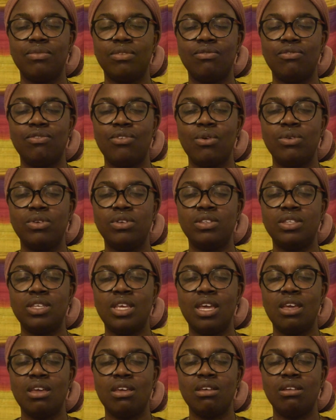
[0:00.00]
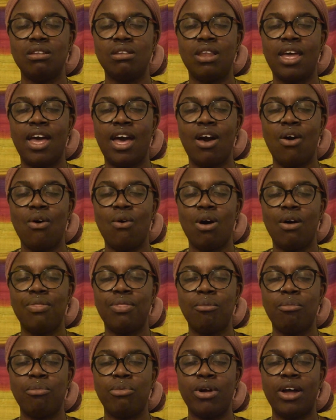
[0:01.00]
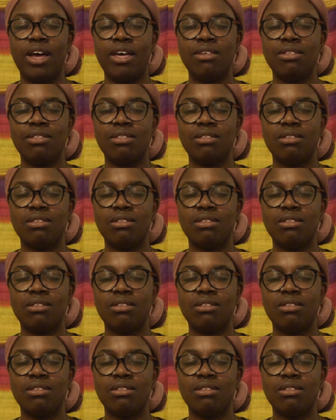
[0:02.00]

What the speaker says: I'm focusing now on the breath.